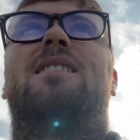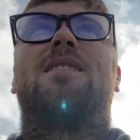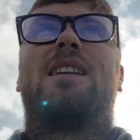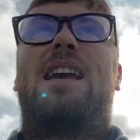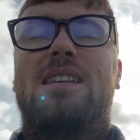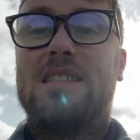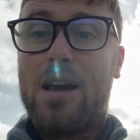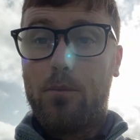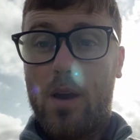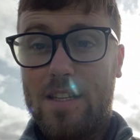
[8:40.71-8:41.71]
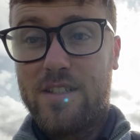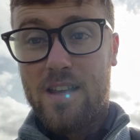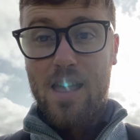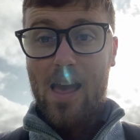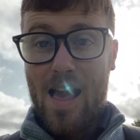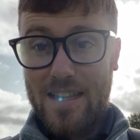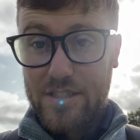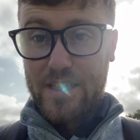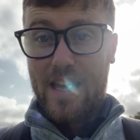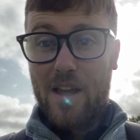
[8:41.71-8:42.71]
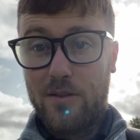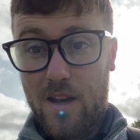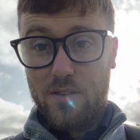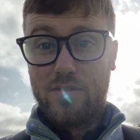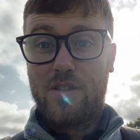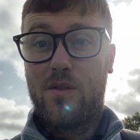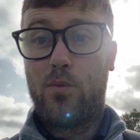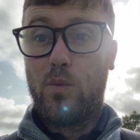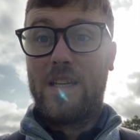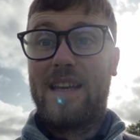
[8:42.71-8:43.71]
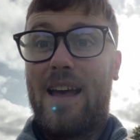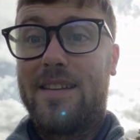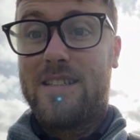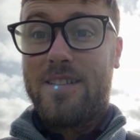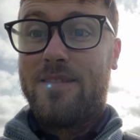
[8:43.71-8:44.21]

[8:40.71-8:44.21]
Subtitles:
I'm going to hit a sand wedge and see how close we get.